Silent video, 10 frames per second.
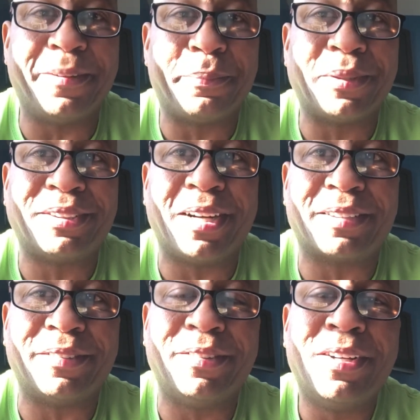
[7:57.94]

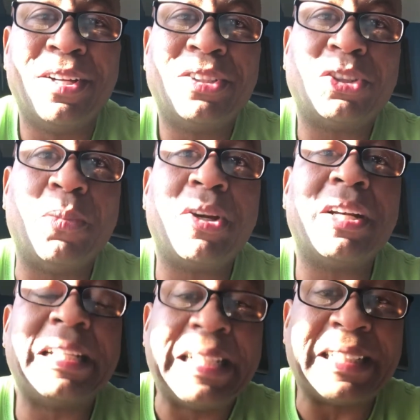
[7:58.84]
productive. So we're going
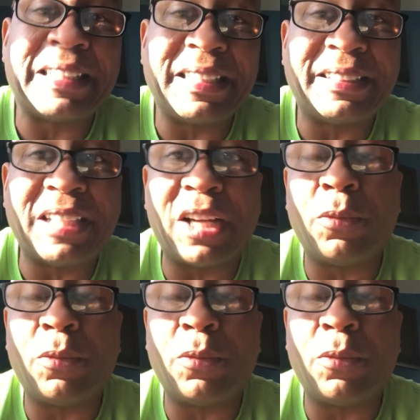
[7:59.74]
to get this done.